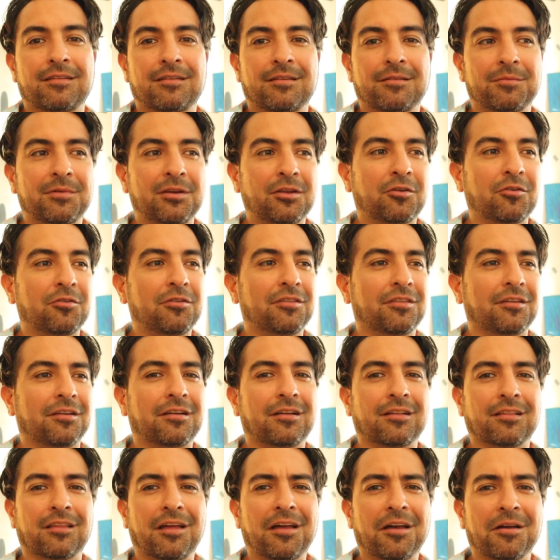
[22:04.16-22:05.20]
I'm gonna go to the
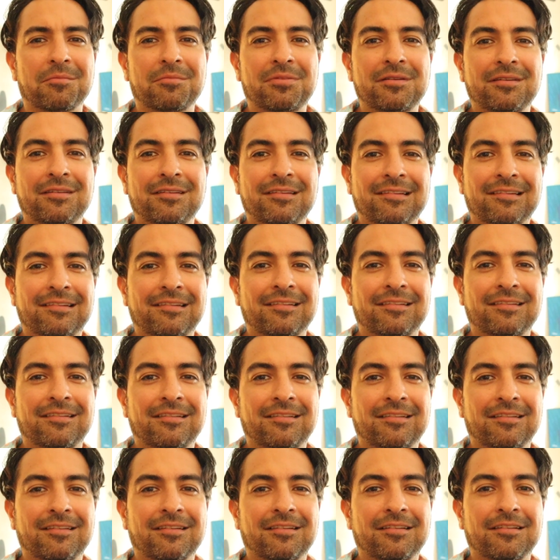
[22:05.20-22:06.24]
club.
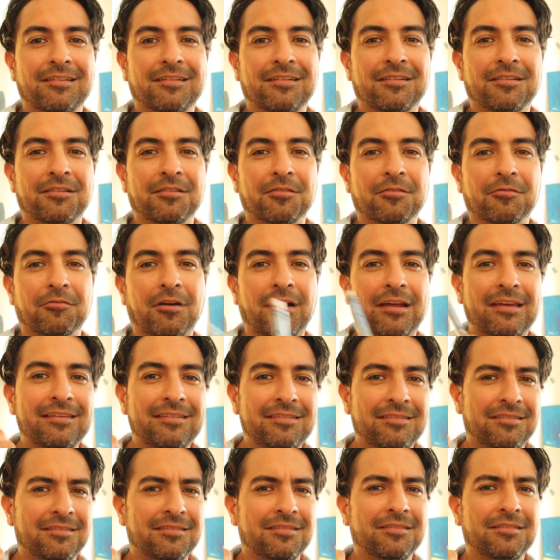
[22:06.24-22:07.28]
Right?
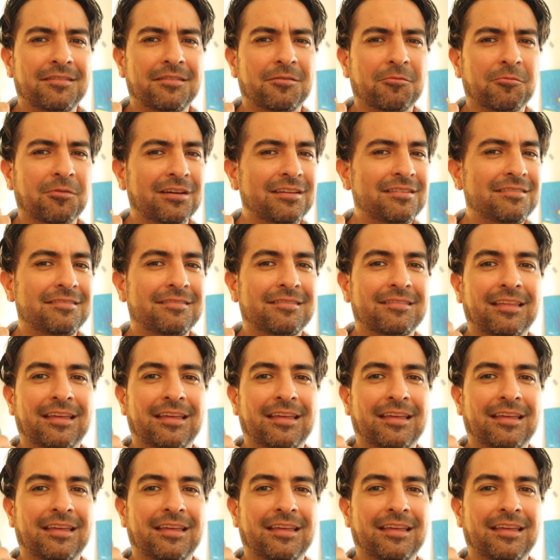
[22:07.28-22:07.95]
What?